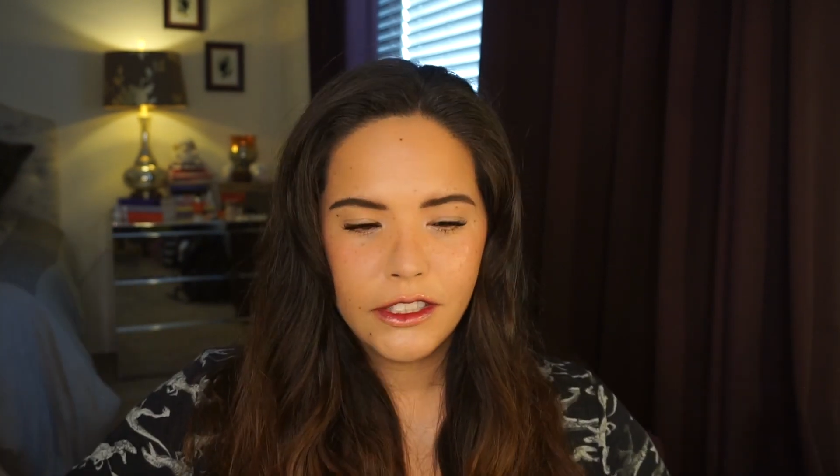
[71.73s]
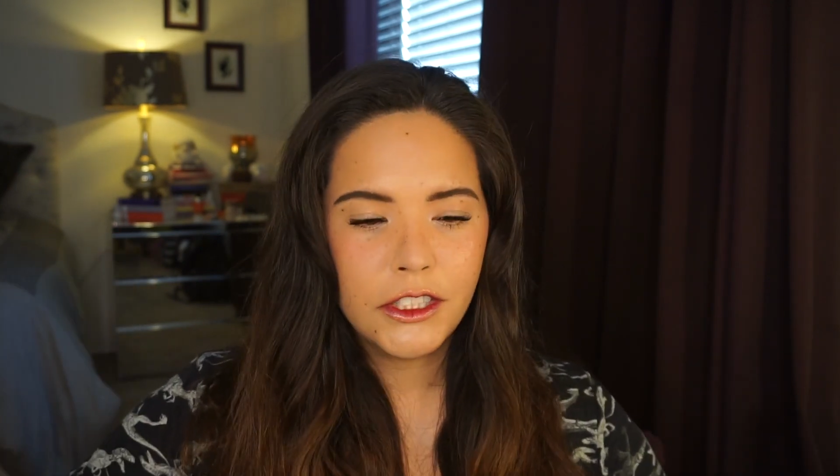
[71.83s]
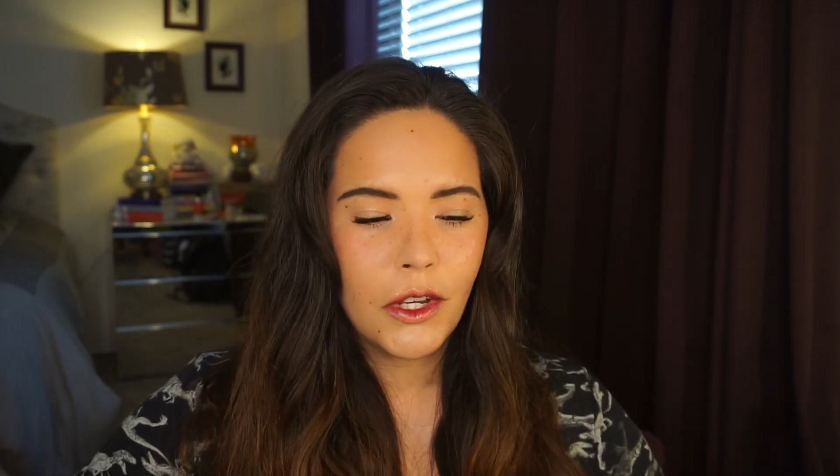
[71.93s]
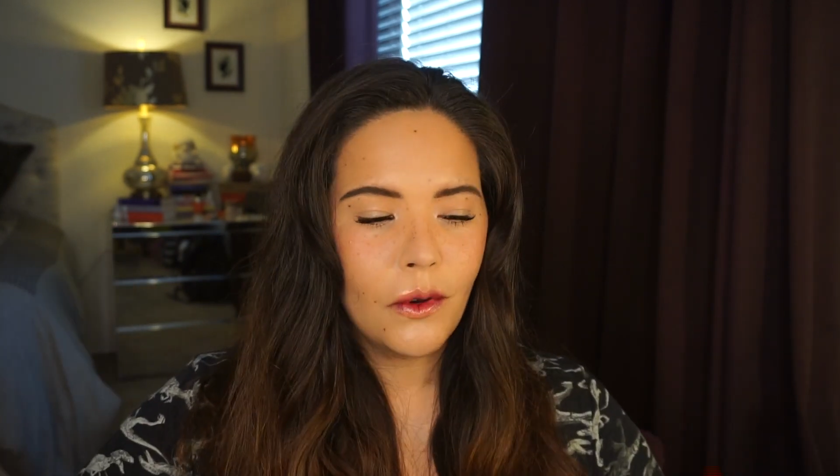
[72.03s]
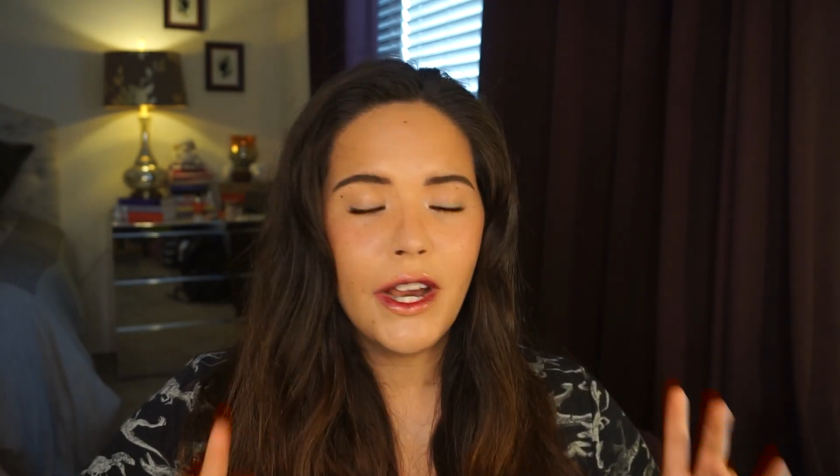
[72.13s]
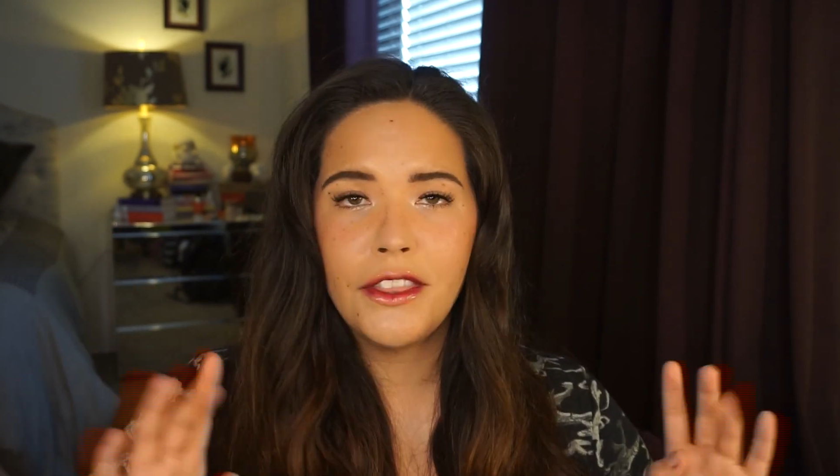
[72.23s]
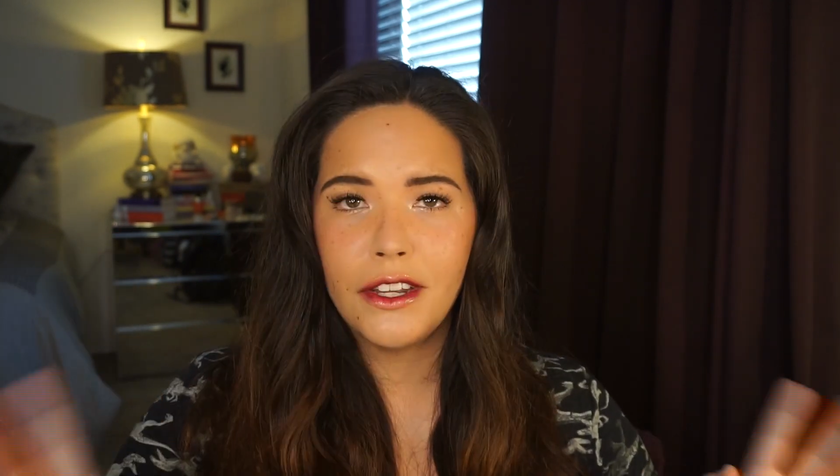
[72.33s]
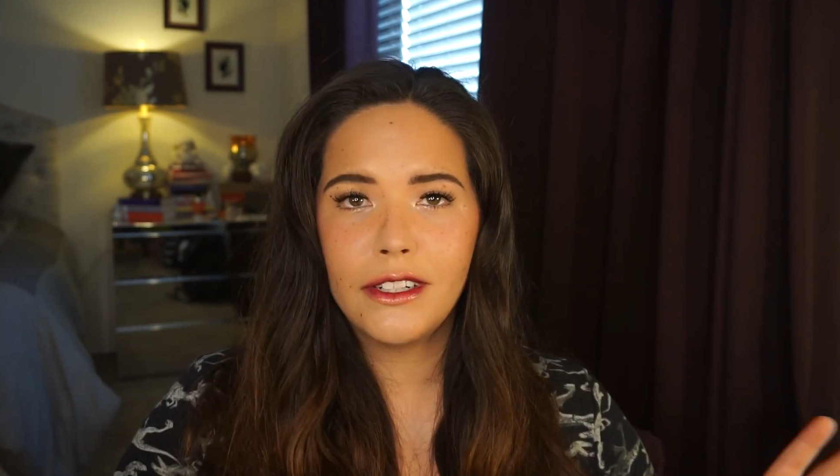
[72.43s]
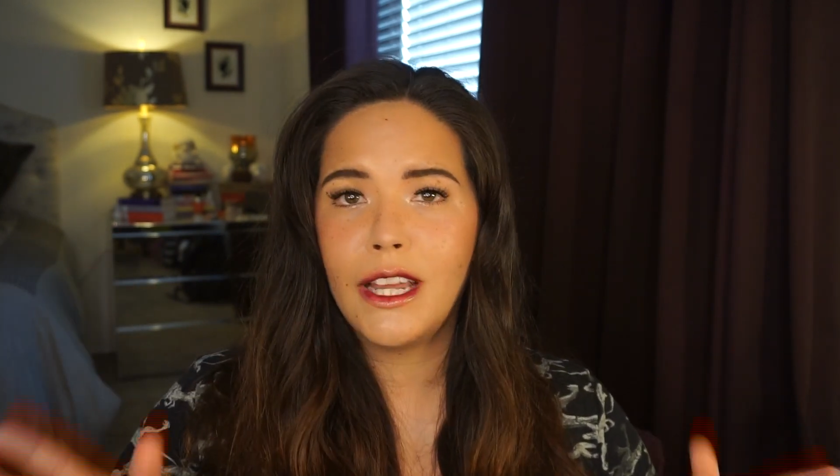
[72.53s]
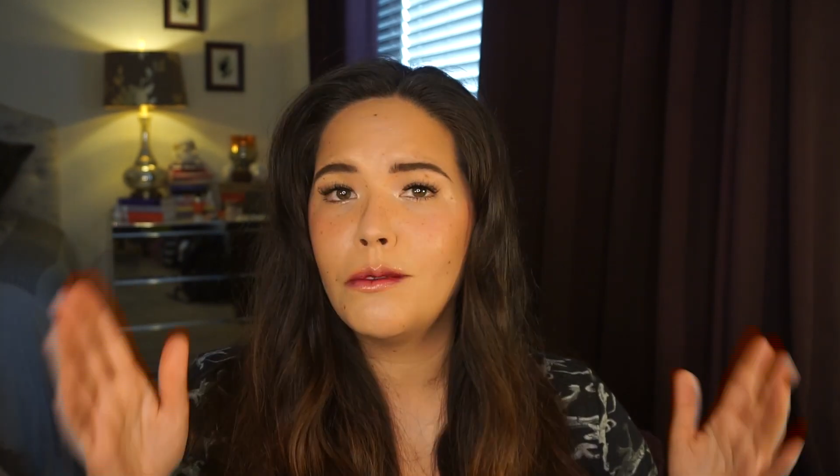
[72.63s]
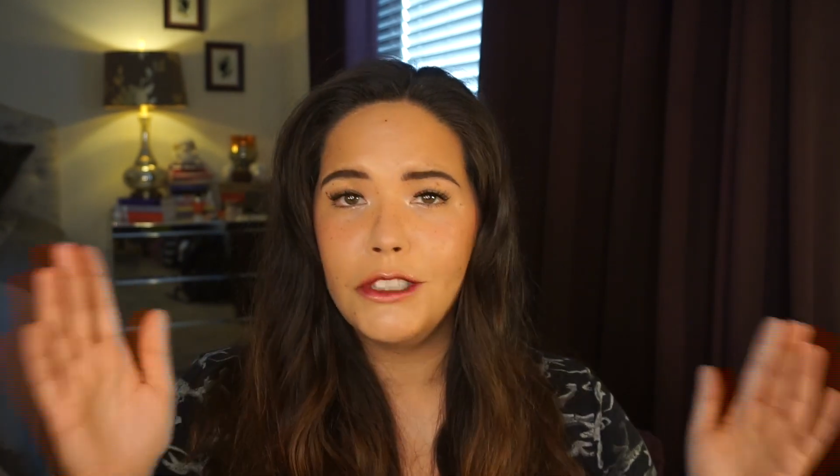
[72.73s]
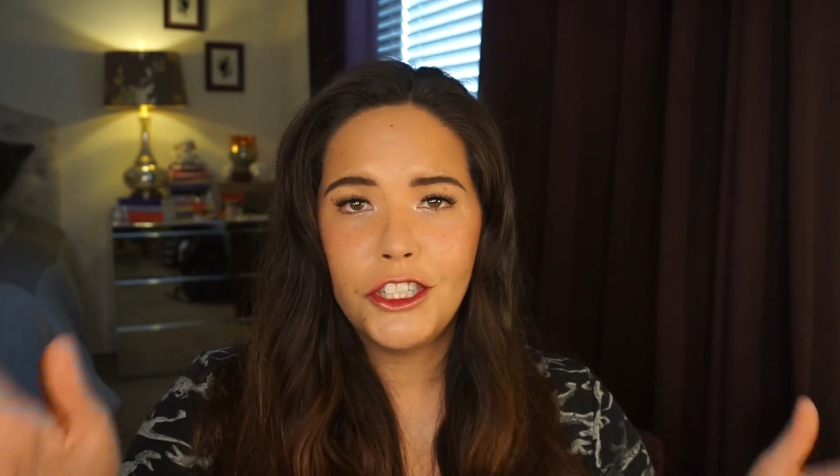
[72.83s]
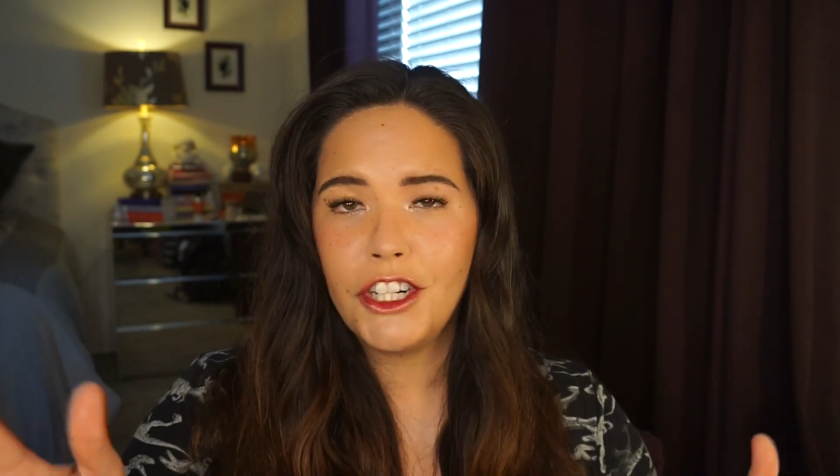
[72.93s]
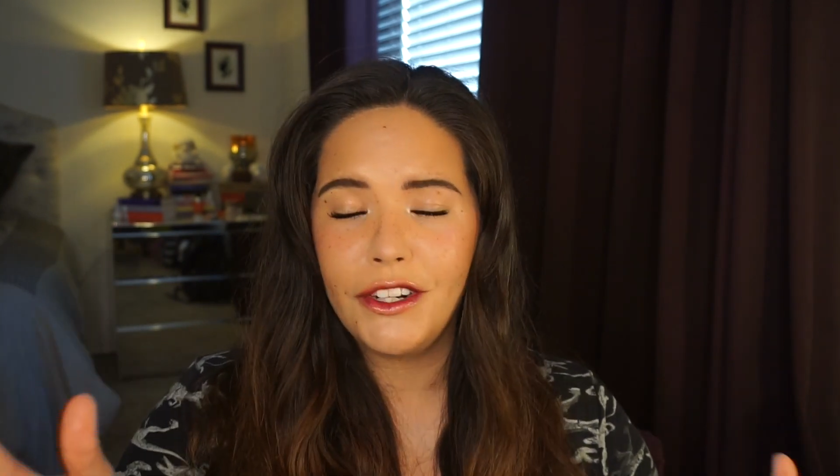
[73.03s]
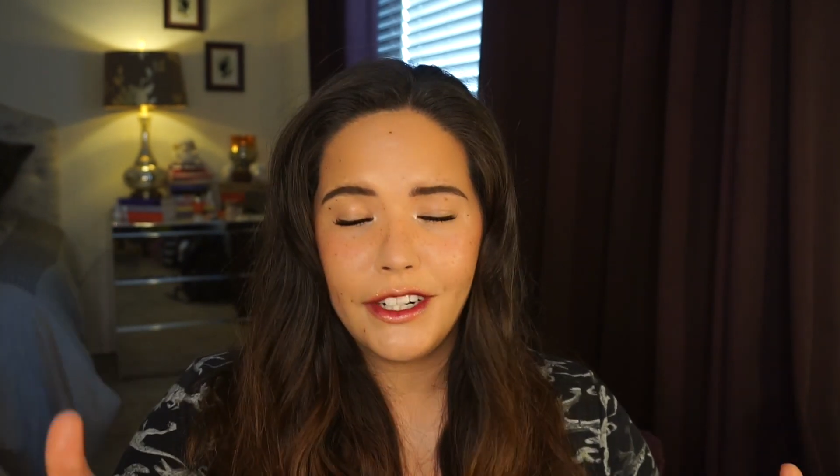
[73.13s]
So I thought I would
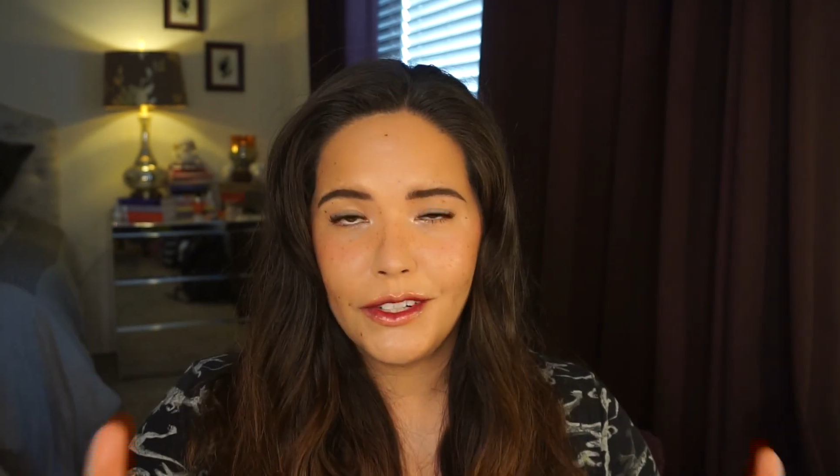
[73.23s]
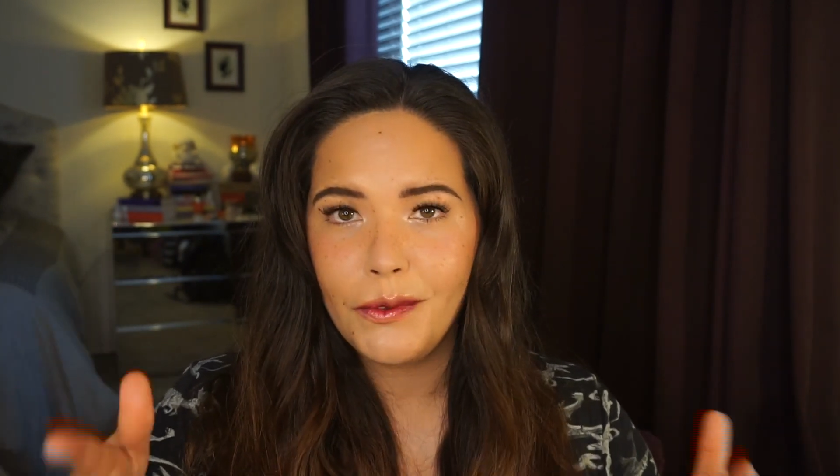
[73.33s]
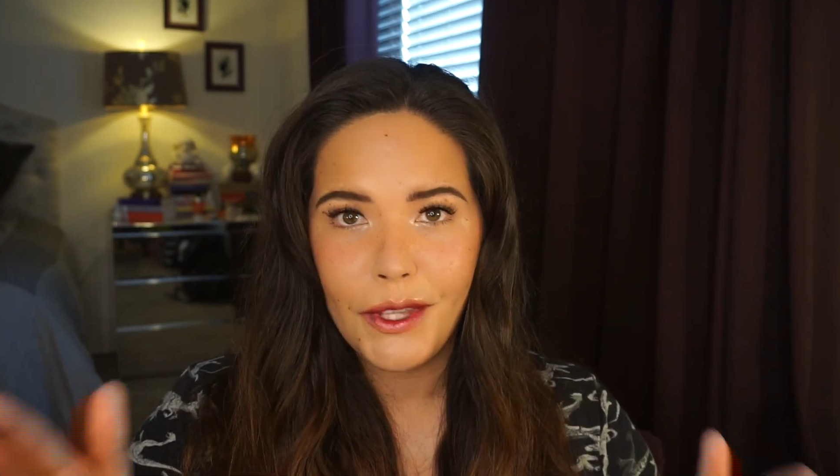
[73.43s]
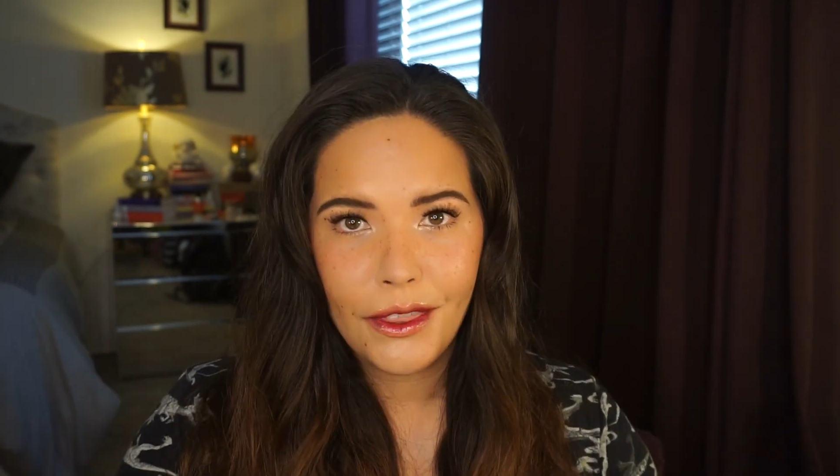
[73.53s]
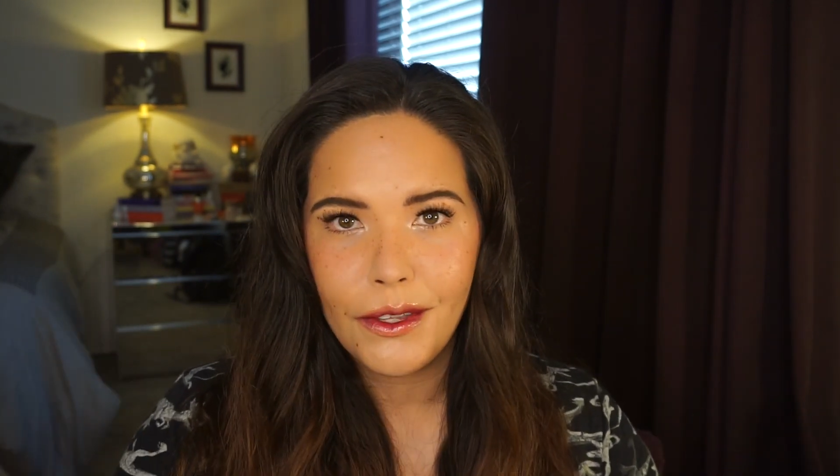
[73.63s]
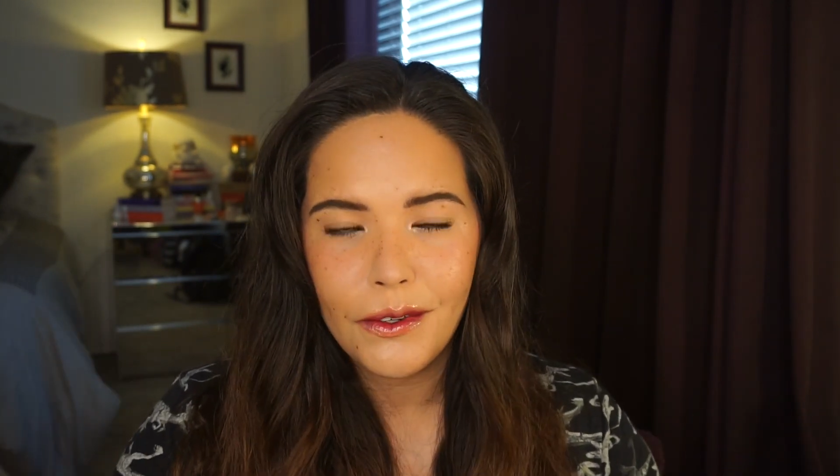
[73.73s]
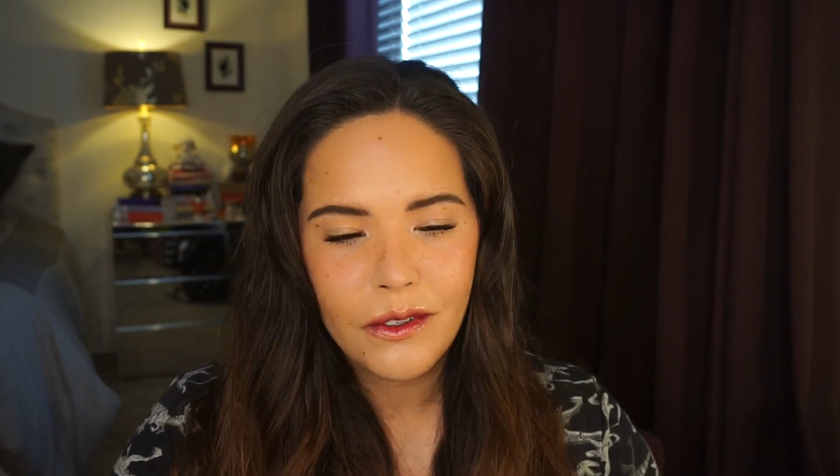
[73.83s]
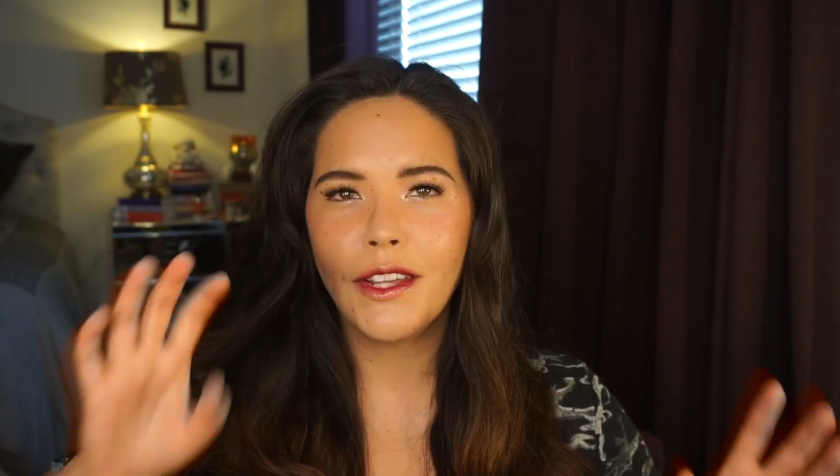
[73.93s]
share it with you.